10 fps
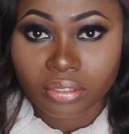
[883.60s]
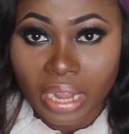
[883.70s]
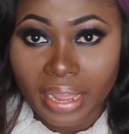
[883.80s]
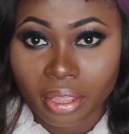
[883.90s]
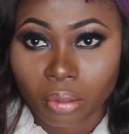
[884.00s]

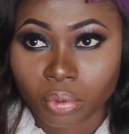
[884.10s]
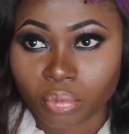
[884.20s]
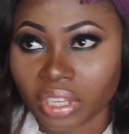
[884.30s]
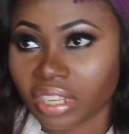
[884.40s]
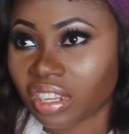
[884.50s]
That helped
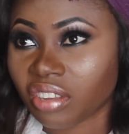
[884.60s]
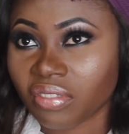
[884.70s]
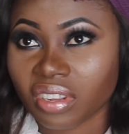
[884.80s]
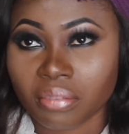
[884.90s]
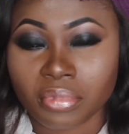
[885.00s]
me in the
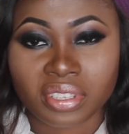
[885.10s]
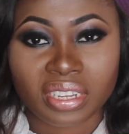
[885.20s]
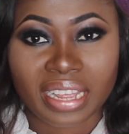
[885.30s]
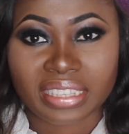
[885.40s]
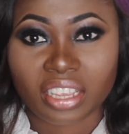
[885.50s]
evening. Is
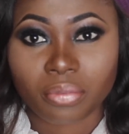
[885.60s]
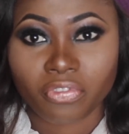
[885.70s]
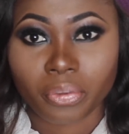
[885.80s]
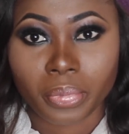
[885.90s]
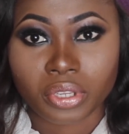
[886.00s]
either I take
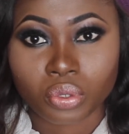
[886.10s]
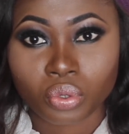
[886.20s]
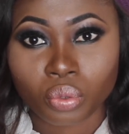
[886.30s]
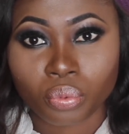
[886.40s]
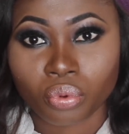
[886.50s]
pepper
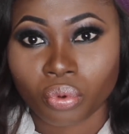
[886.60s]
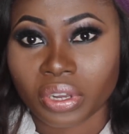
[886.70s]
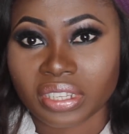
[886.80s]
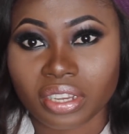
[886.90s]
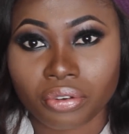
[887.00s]
soup
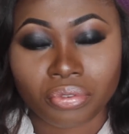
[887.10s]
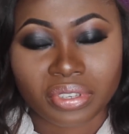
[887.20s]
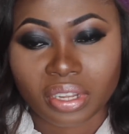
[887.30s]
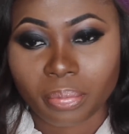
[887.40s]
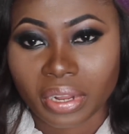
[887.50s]
or I take
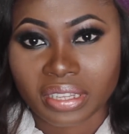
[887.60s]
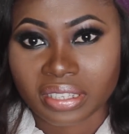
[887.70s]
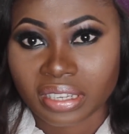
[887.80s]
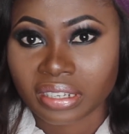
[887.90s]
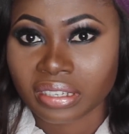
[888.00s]
roasted
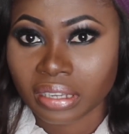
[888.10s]
plantain.